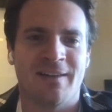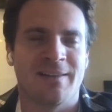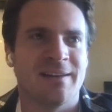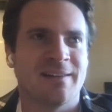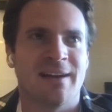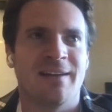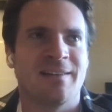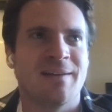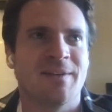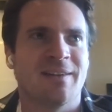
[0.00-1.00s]
I think the guy's
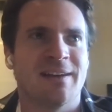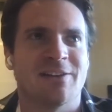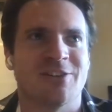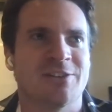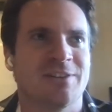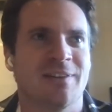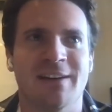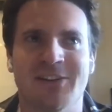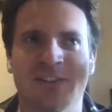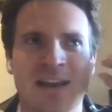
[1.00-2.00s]
name is like
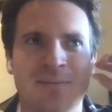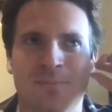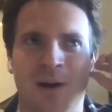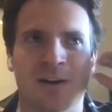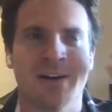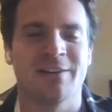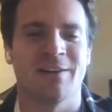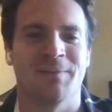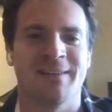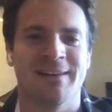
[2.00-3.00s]
Shane Purry or
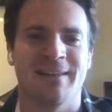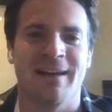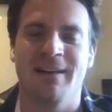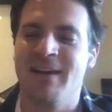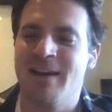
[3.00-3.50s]
something like that.